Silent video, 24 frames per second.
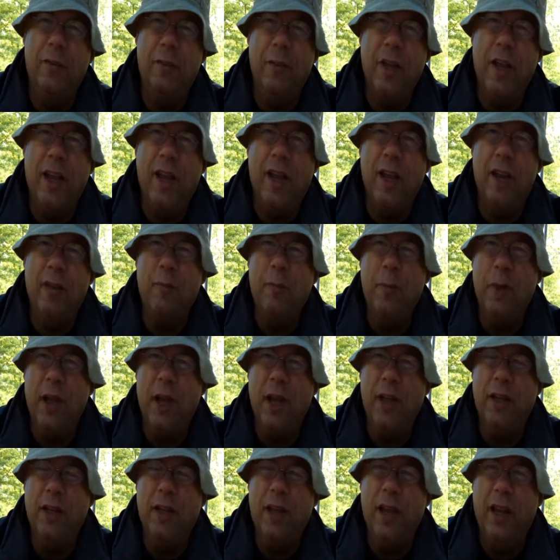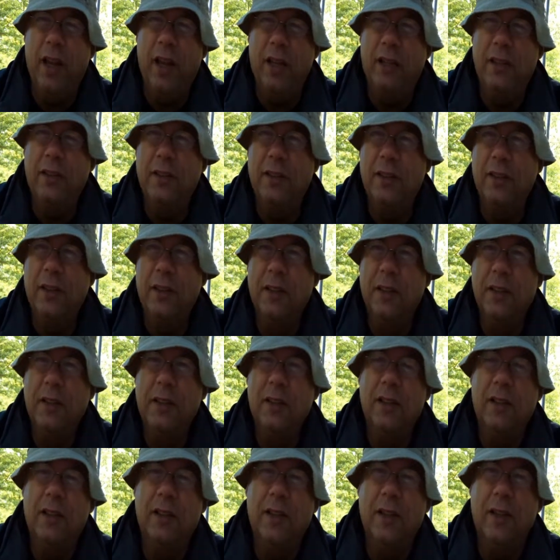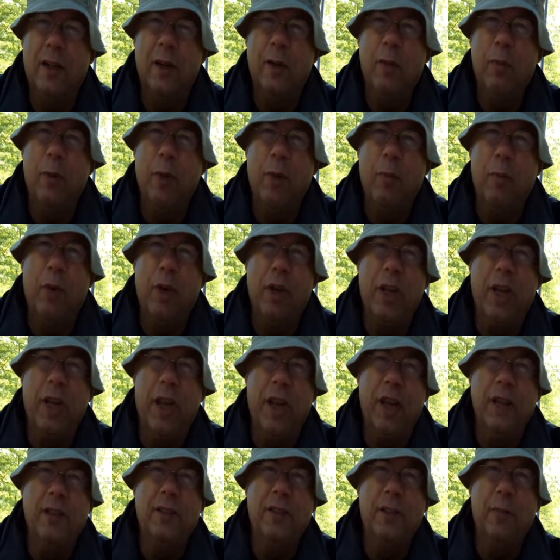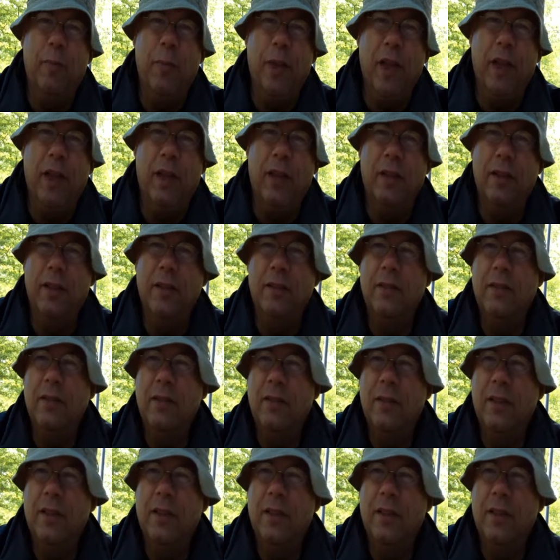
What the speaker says: we have pancakes, we bring eggs and bacon.